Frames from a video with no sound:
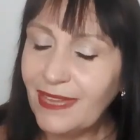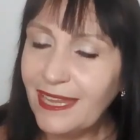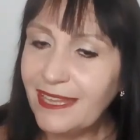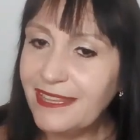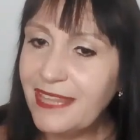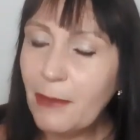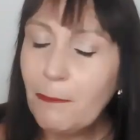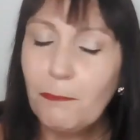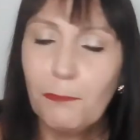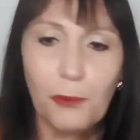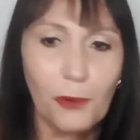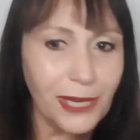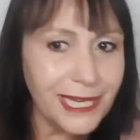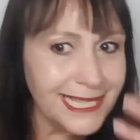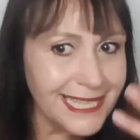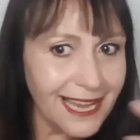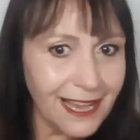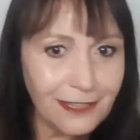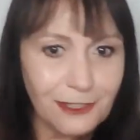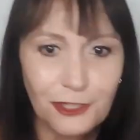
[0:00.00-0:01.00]
They
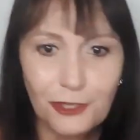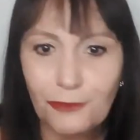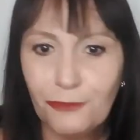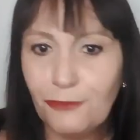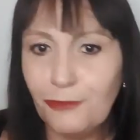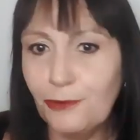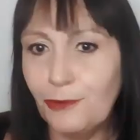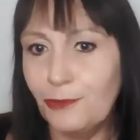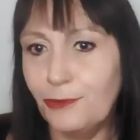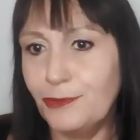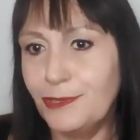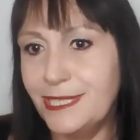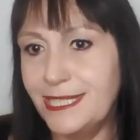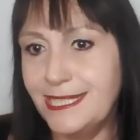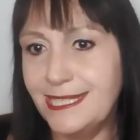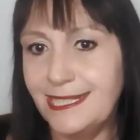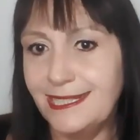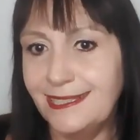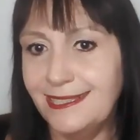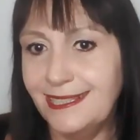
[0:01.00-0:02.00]
point out your
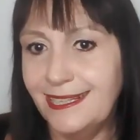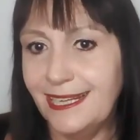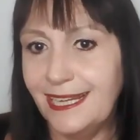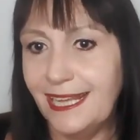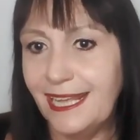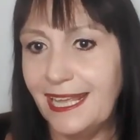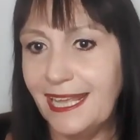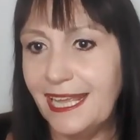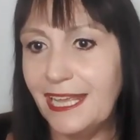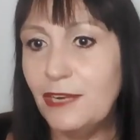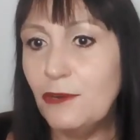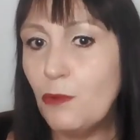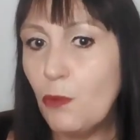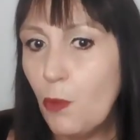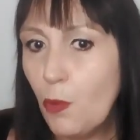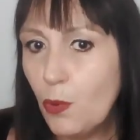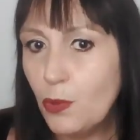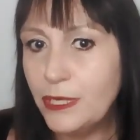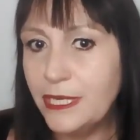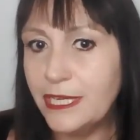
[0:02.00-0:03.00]
flaws in
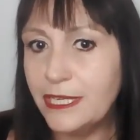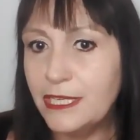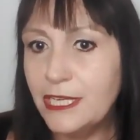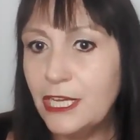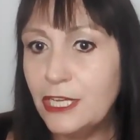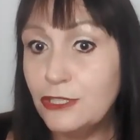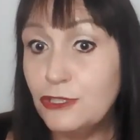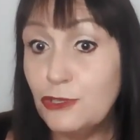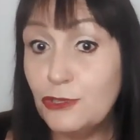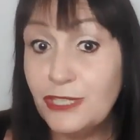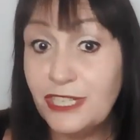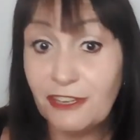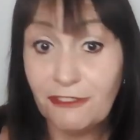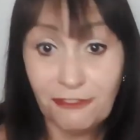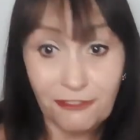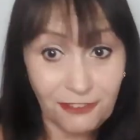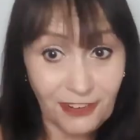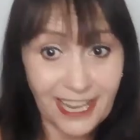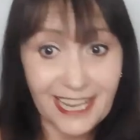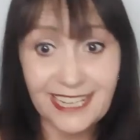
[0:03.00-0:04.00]
order to
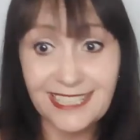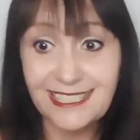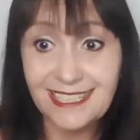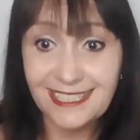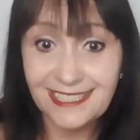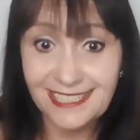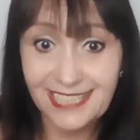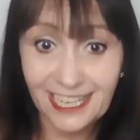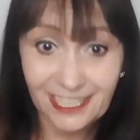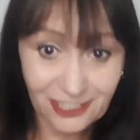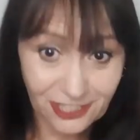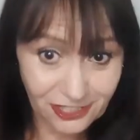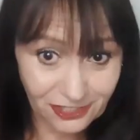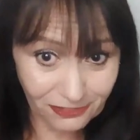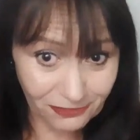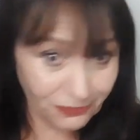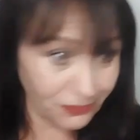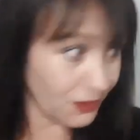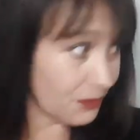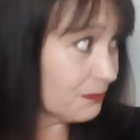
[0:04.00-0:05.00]
deflect
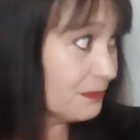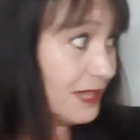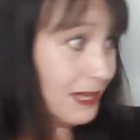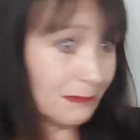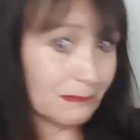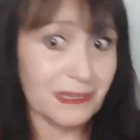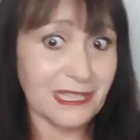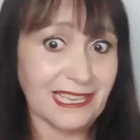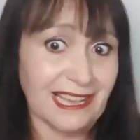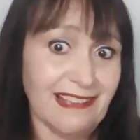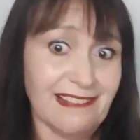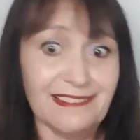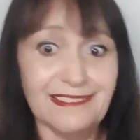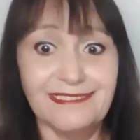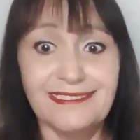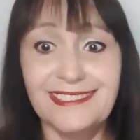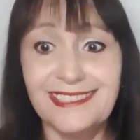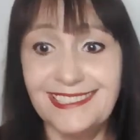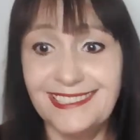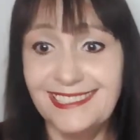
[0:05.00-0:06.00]
attention from
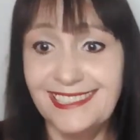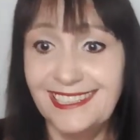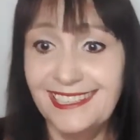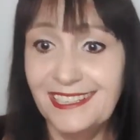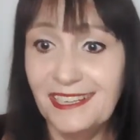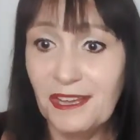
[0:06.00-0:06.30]
themselves